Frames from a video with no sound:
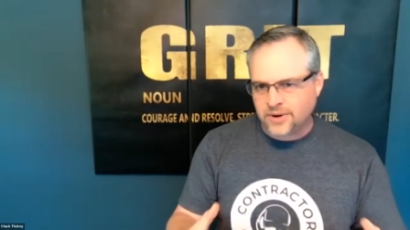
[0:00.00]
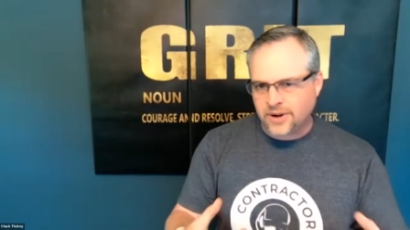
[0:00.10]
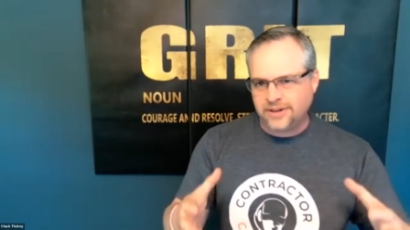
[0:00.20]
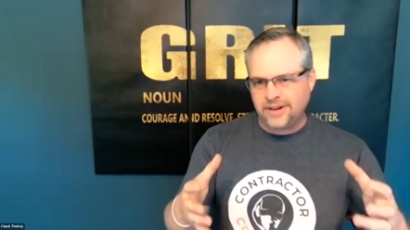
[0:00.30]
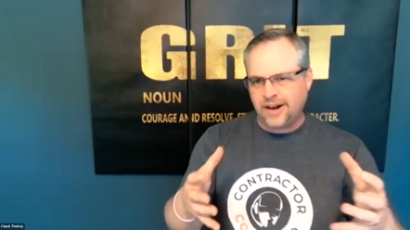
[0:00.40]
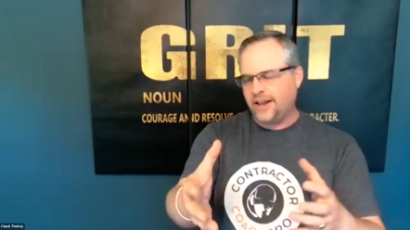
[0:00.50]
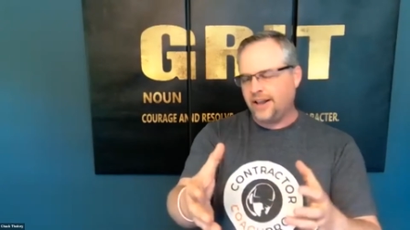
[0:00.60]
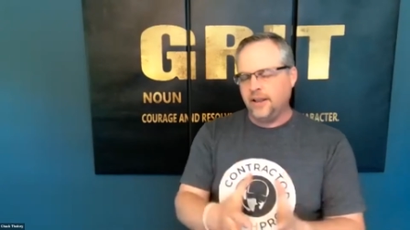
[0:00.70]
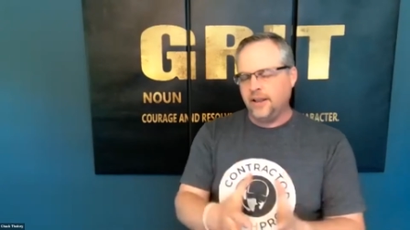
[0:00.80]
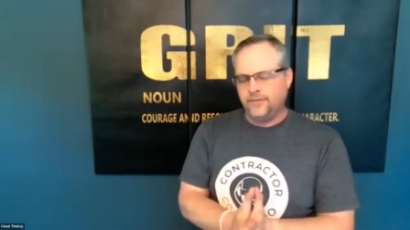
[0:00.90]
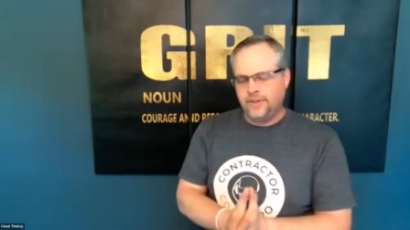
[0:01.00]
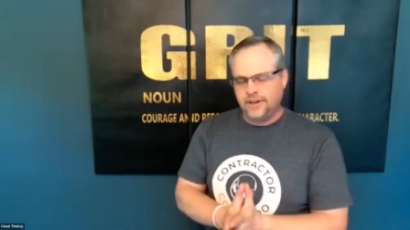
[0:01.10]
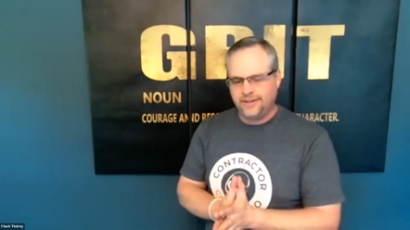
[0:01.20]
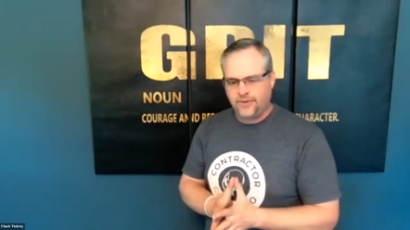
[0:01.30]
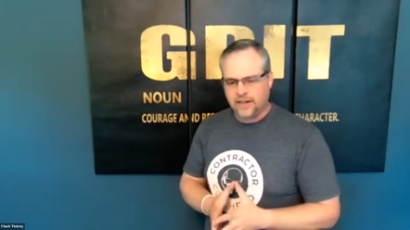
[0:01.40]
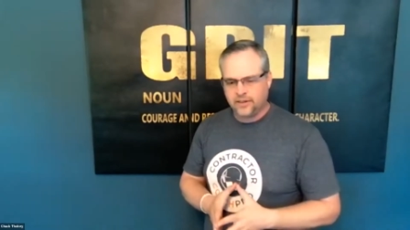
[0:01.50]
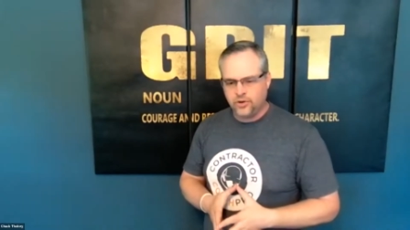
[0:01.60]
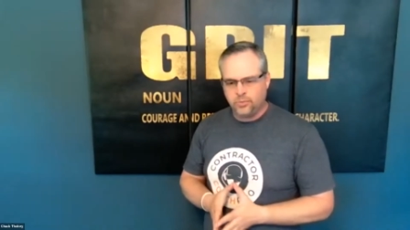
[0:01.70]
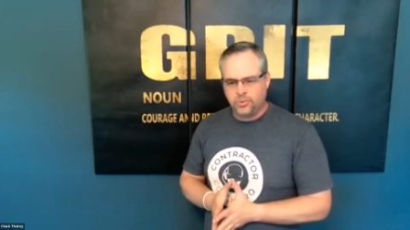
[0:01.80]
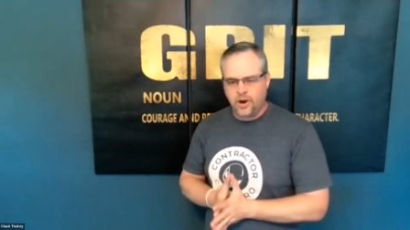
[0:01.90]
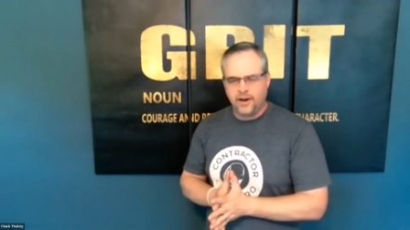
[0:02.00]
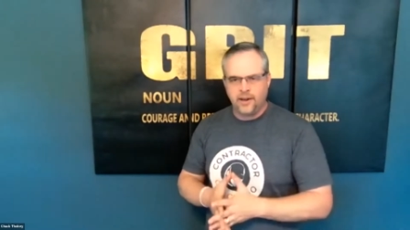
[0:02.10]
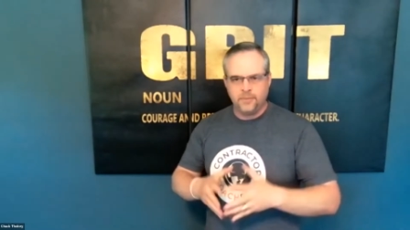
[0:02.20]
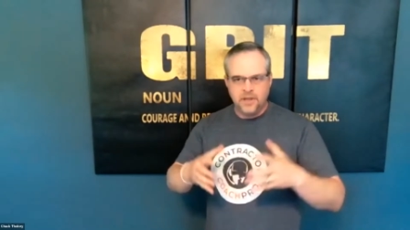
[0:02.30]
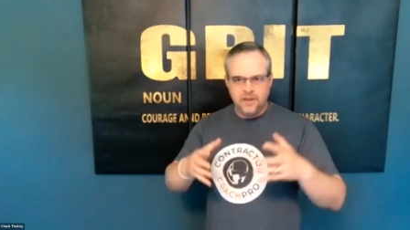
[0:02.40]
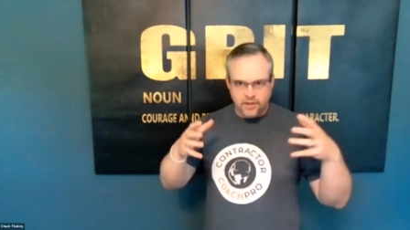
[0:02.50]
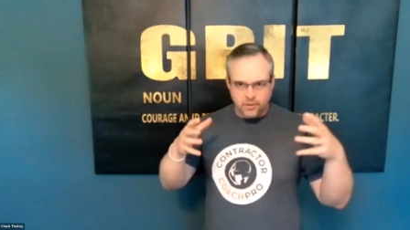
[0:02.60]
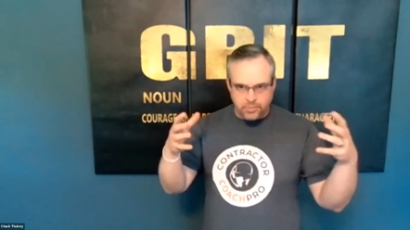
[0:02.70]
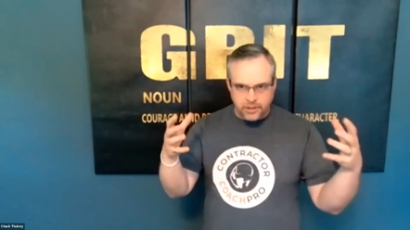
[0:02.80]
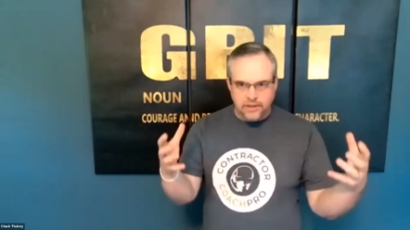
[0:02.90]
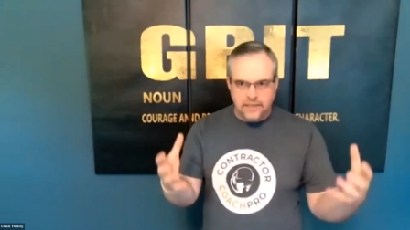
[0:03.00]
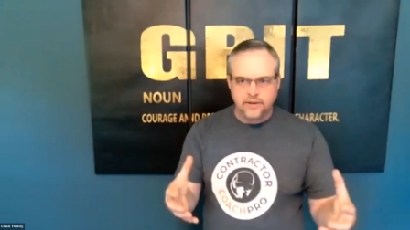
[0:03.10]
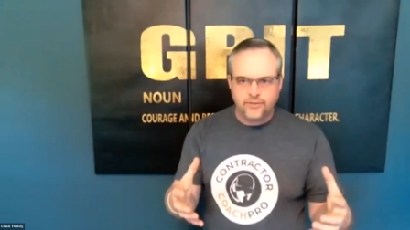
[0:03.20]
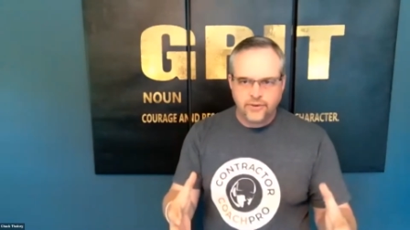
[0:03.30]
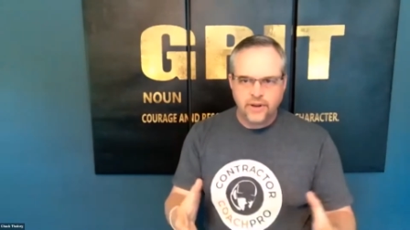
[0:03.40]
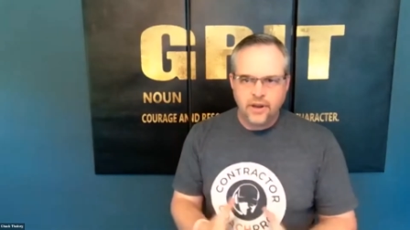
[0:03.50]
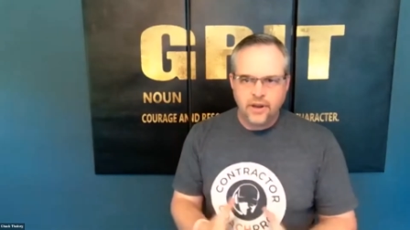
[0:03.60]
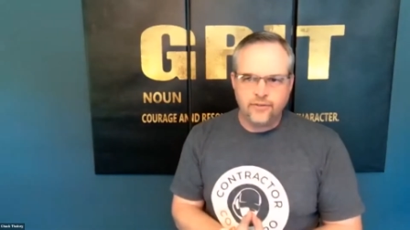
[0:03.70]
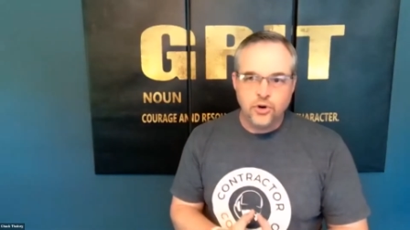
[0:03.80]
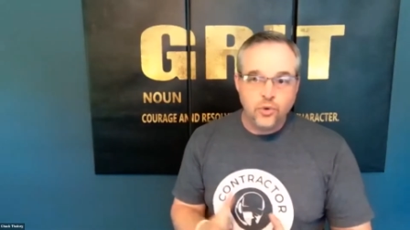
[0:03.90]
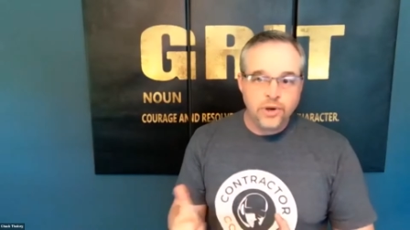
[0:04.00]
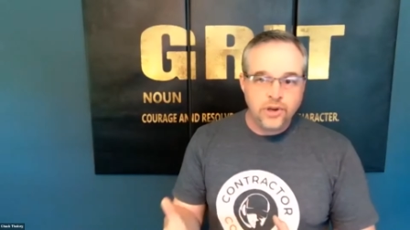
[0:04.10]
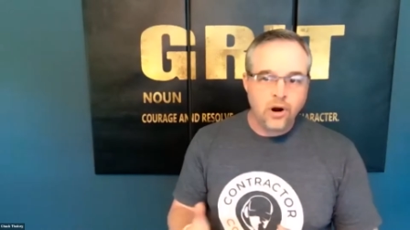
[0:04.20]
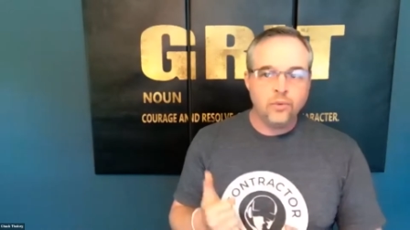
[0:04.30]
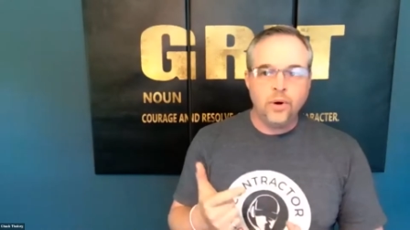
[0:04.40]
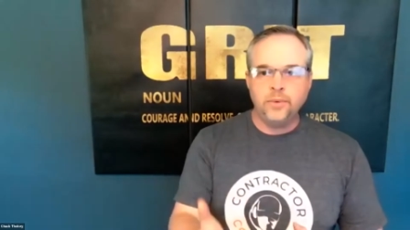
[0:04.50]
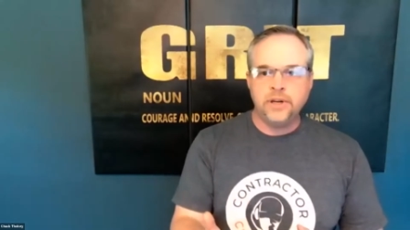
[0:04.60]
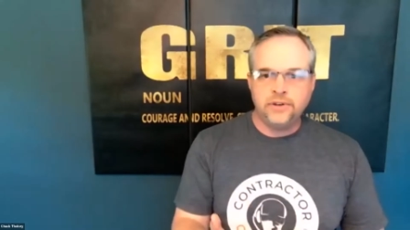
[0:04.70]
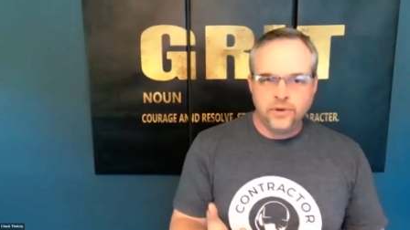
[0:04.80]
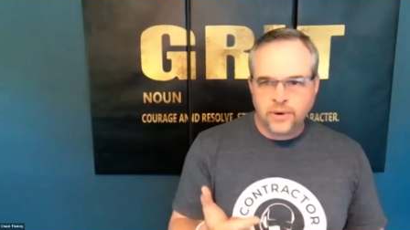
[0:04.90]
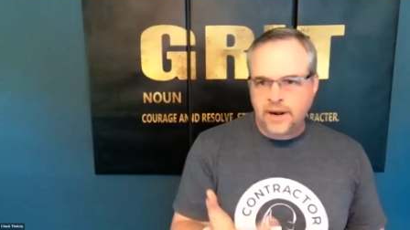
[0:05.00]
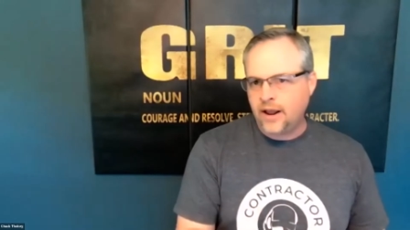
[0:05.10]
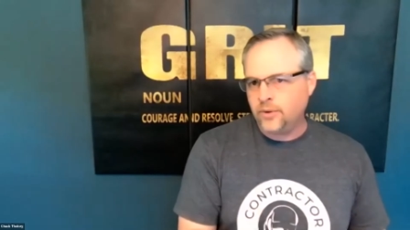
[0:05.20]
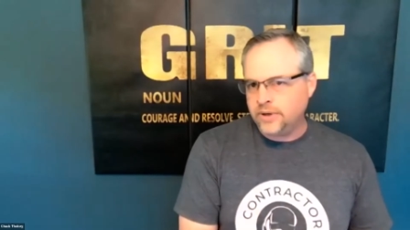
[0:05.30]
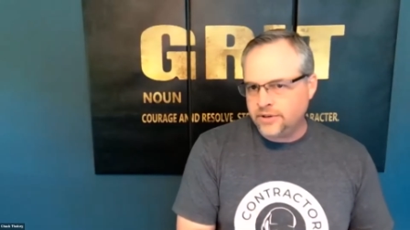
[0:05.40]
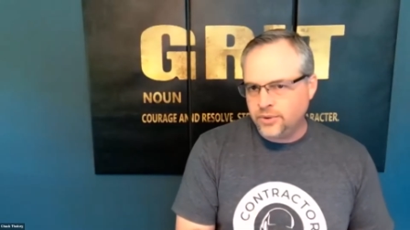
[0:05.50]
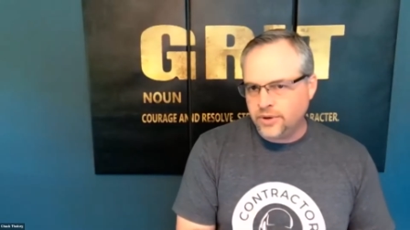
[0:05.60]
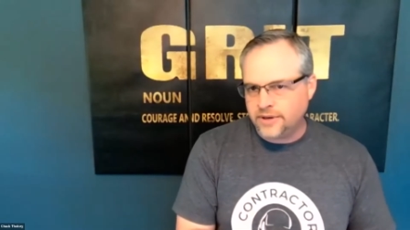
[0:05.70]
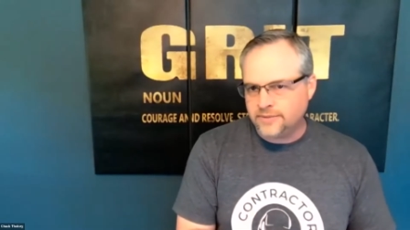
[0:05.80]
So I love the fact that you brought up the belief of who we are, what we do, and how we do it.